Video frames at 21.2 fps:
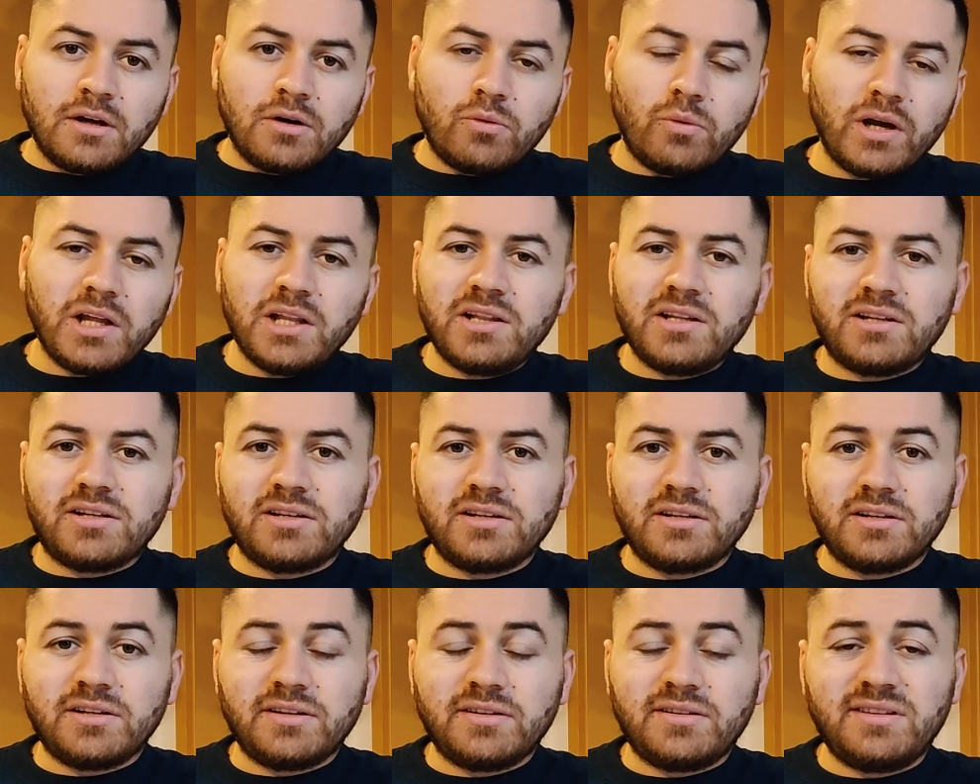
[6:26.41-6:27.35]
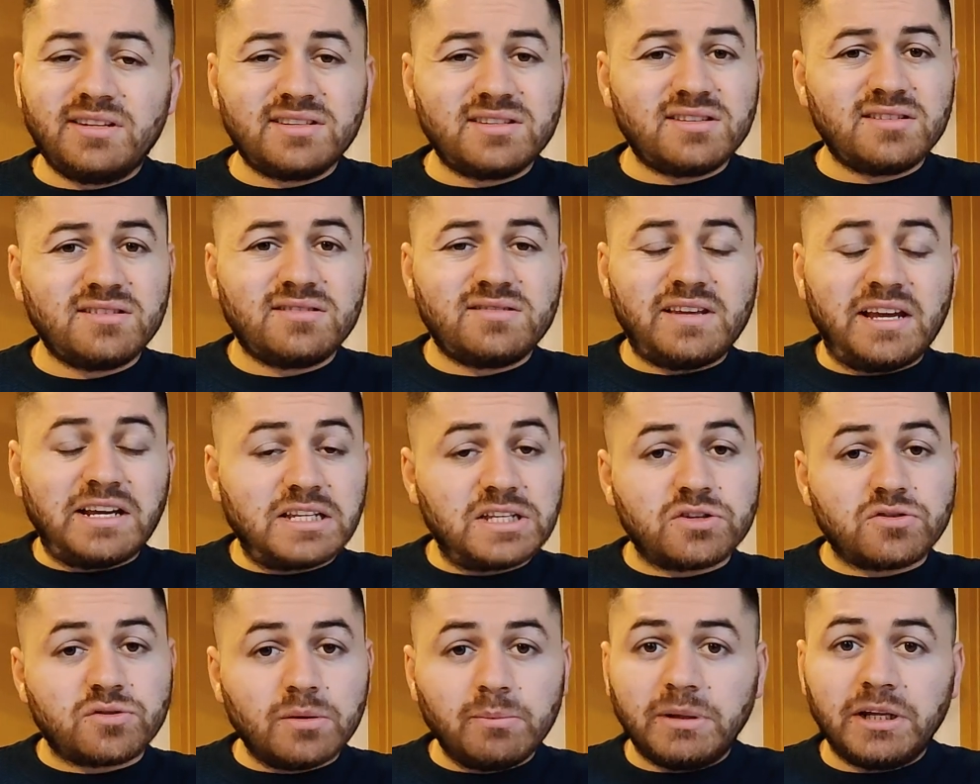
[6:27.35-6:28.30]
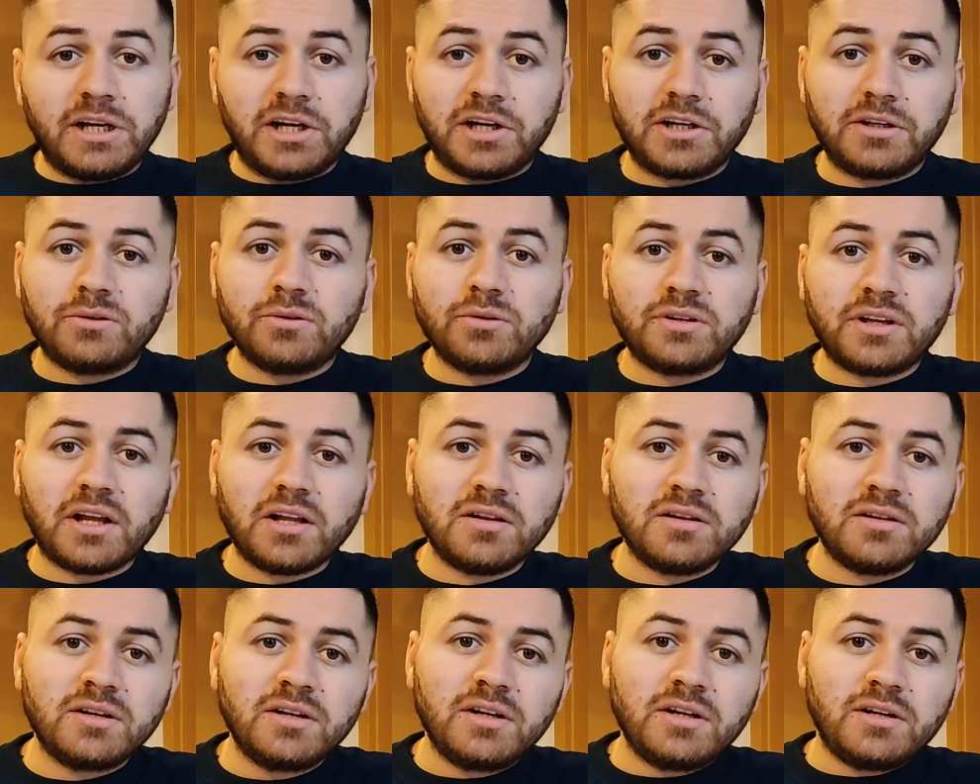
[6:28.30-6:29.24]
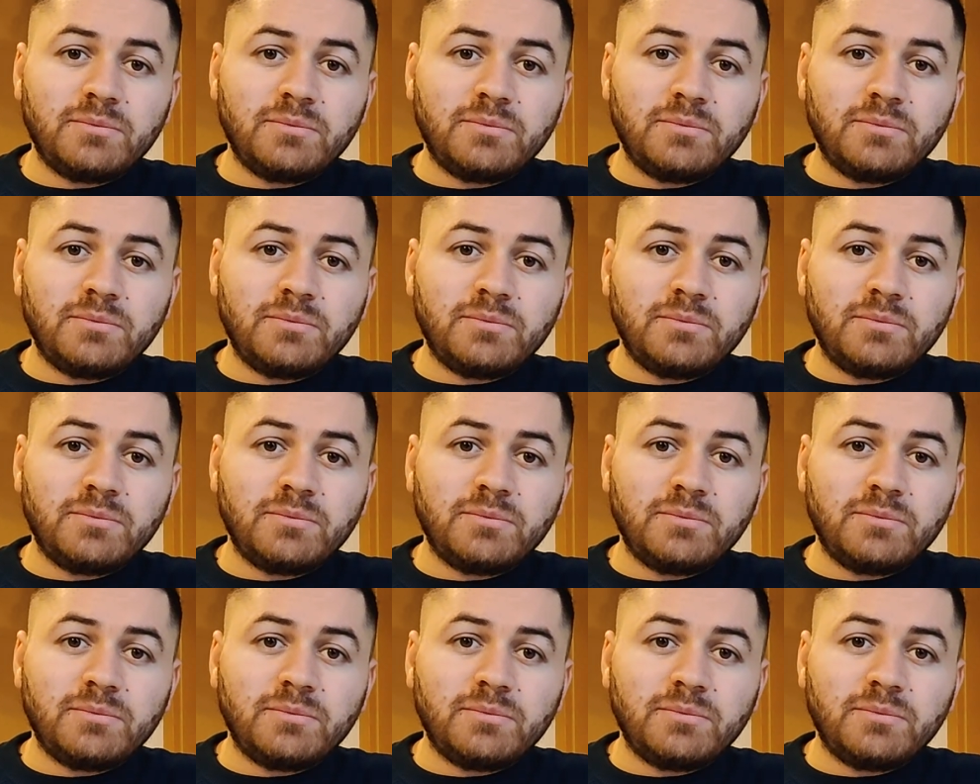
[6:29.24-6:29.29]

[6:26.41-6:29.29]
Well, this is extremely hard to tell,